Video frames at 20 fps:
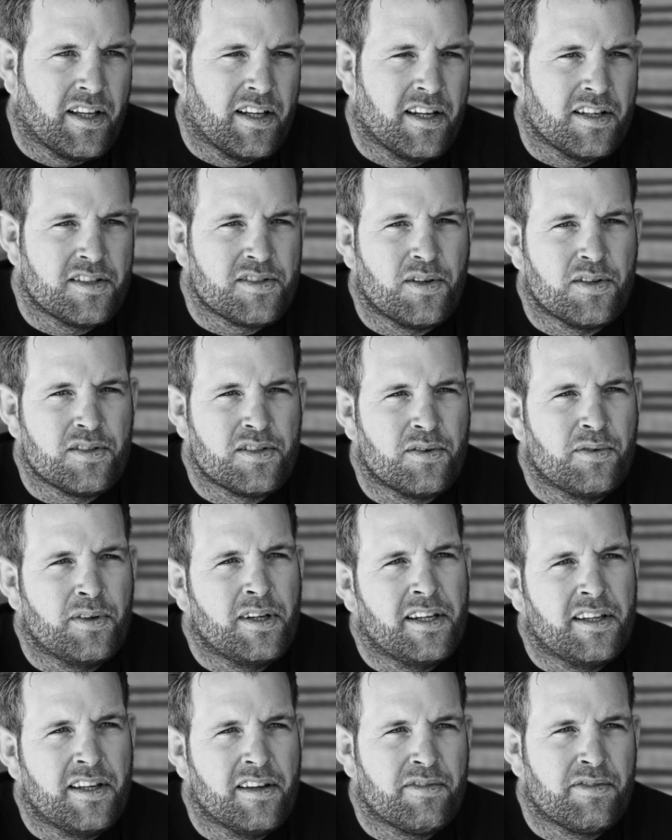And that's also
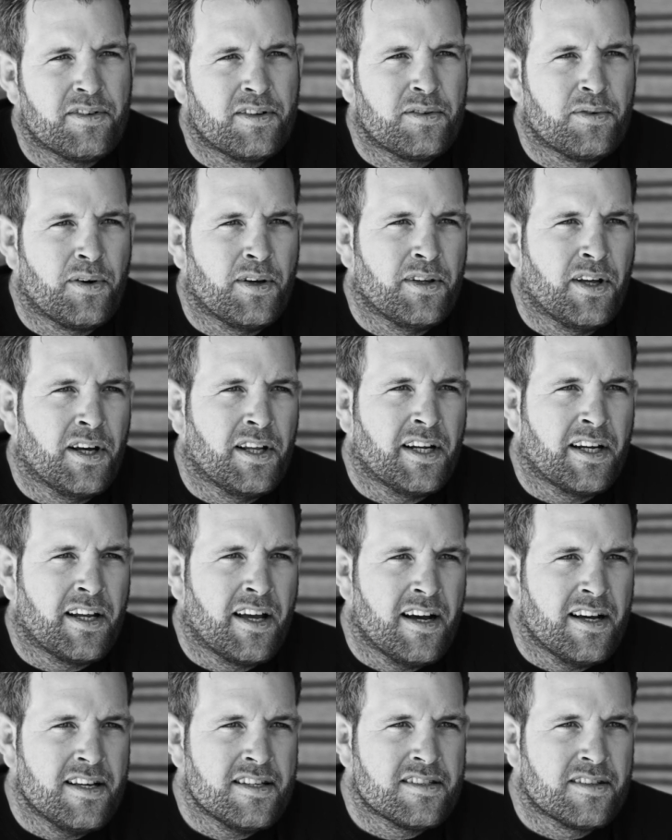really different to all the other
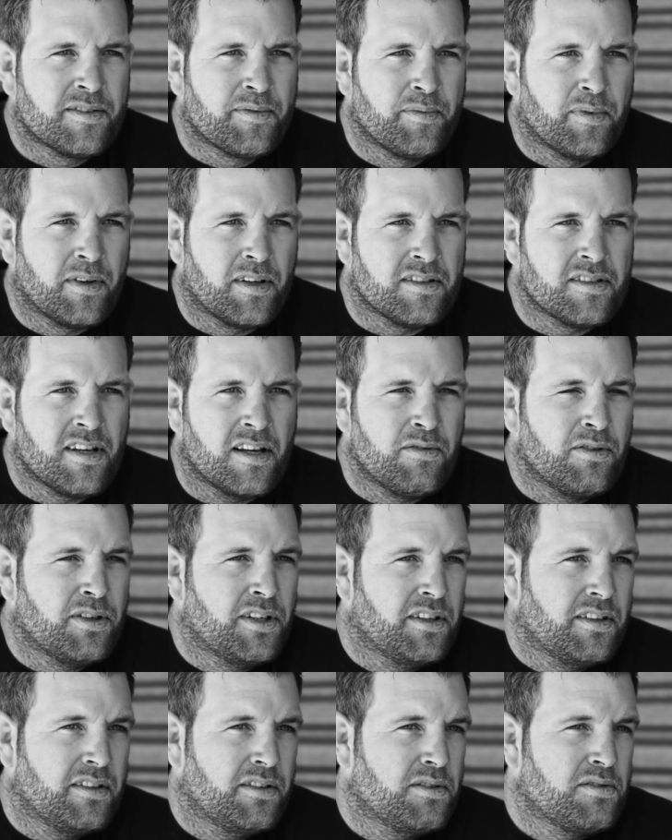guys, because I
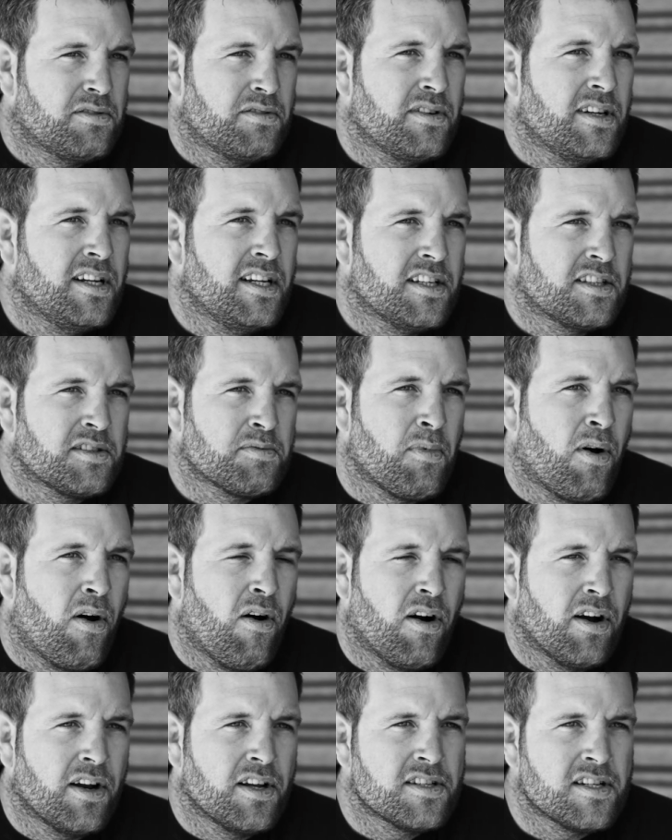use really
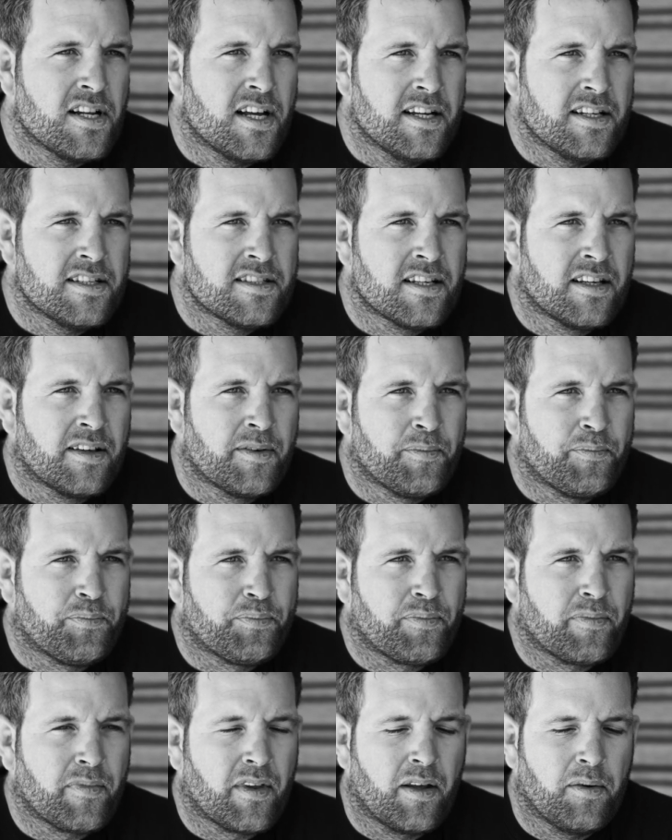small harness lines.
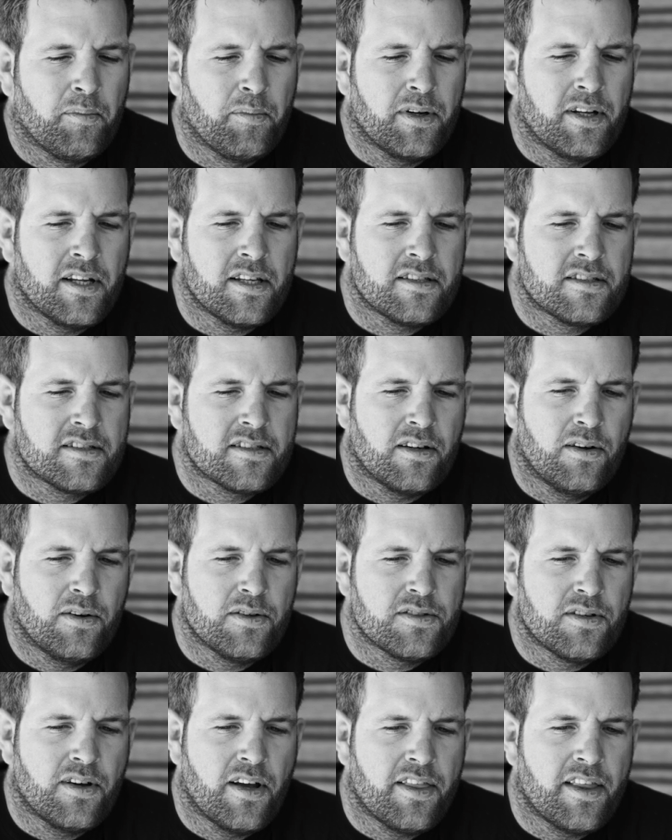But that's
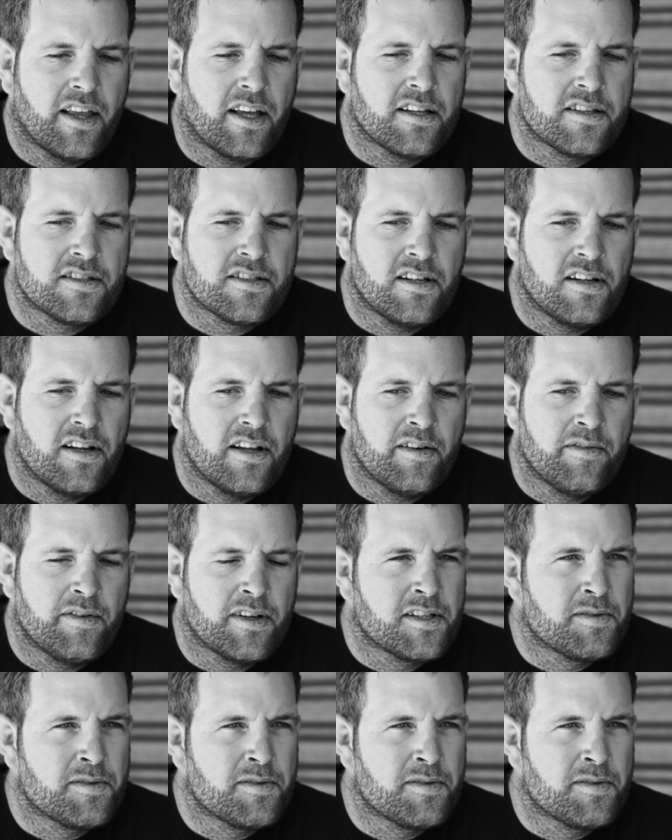also, I think it's a lot of